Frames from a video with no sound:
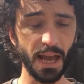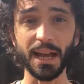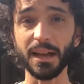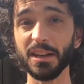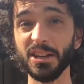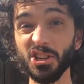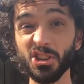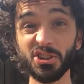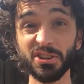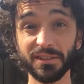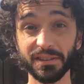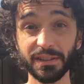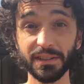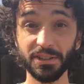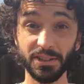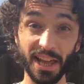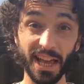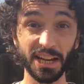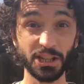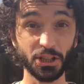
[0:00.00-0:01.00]
Yeah, and you can
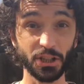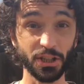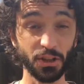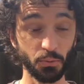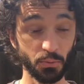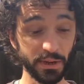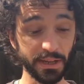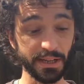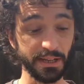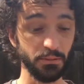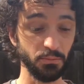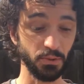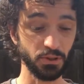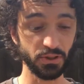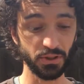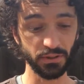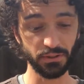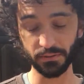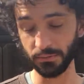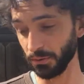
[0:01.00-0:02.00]
still actually read it,
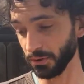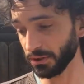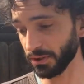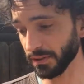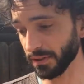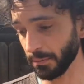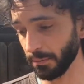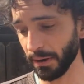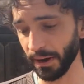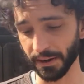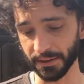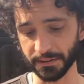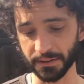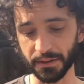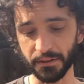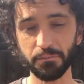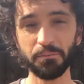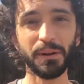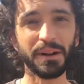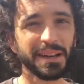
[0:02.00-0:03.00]
which is a positive.